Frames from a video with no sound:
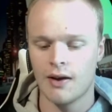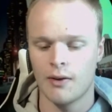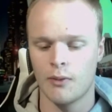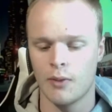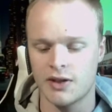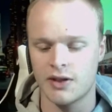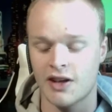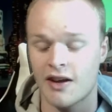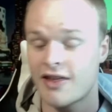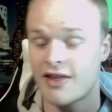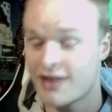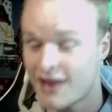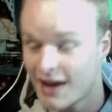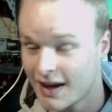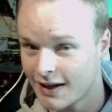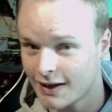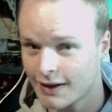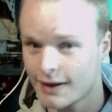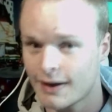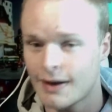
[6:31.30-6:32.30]
I
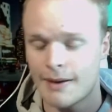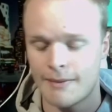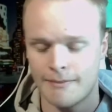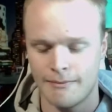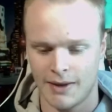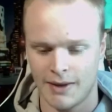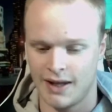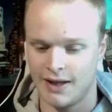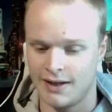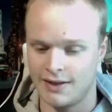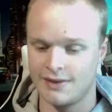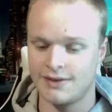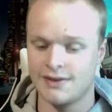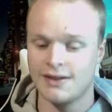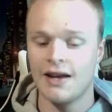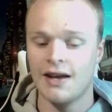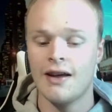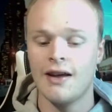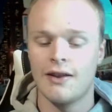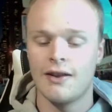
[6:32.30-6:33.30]
think means
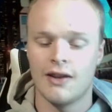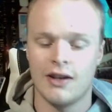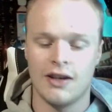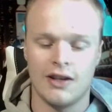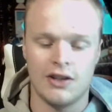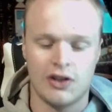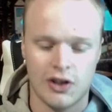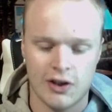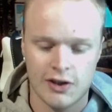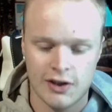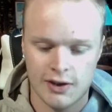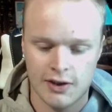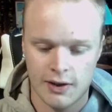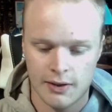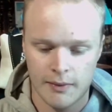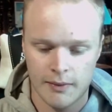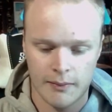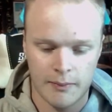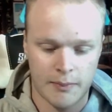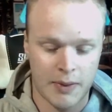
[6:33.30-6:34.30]
that it just
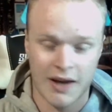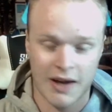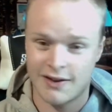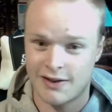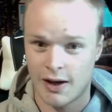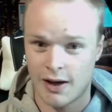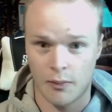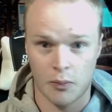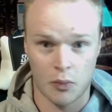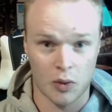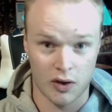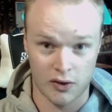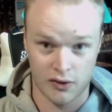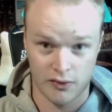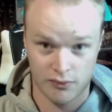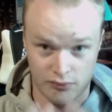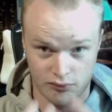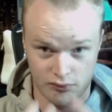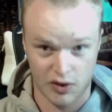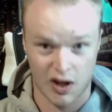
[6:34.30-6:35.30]
picks up what
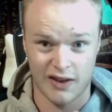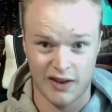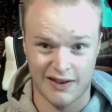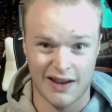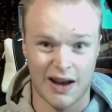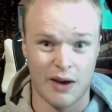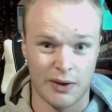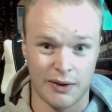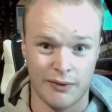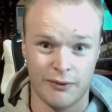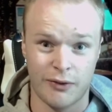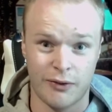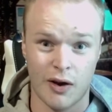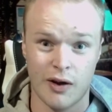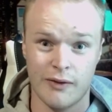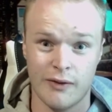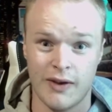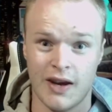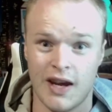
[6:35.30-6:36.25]
sound in front of it.